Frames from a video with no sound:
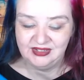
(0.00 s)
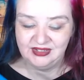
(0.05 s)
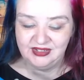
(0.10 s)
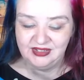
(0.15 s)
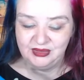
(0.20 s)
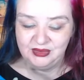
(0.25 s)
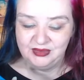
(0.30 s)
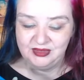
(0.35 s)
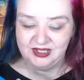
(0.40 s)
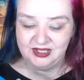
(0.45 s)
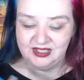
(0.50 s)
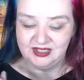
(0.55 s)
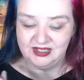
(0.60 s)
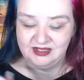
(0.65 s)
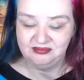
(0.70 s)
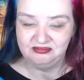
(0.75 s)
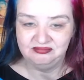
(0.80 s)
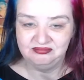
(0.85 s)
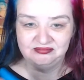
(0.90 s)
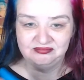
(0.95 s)
There's always a
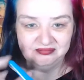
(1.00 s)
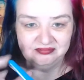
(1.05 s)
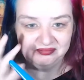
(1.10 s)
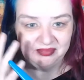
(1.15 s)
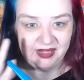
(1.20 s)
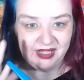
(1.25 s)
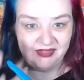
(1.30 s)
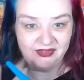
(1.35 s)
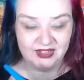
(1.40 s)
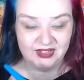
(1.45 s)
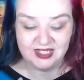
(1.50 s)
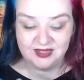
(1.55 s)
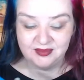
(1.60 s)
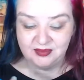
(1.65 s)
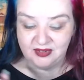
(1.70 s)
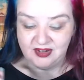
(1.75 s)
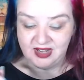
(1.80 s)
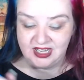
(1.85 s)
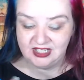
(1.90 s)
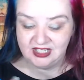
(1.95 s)
bit of
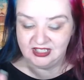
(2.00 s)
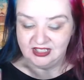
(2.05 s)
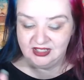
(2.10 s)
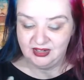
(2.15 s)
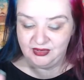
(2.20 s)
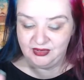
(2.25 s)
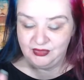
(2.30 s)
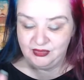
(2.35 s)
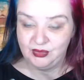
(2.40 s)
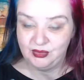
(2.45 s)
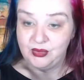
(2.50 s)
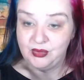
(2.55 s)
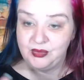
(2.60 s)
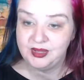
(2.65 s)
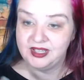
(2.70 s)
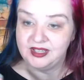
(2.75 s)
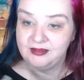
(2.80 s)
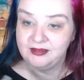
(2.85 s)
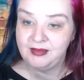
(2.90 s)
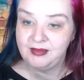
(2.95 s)
inspiration of what we
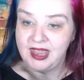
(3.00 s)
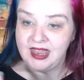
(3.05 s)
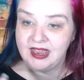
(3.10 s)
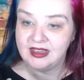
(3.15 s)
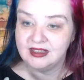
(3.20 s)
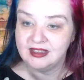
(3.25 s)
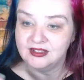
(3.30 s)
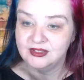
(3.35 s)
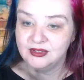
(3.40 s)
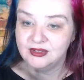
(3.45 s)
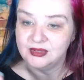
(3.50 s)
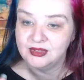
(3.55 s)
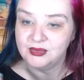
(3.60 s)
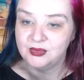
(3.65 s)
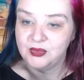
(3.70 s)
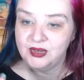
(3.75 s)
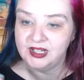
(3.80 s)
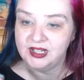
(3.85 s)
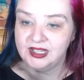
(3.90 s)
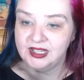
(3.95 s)
can make, so it's
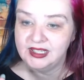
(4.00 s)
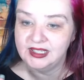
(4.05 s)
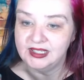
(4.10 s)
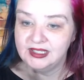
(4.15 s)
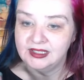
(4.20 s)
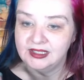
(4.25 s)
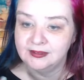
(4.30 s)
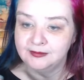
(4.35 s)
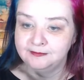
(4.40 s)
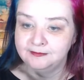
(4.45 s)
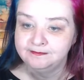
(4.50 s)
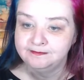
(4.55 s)
working.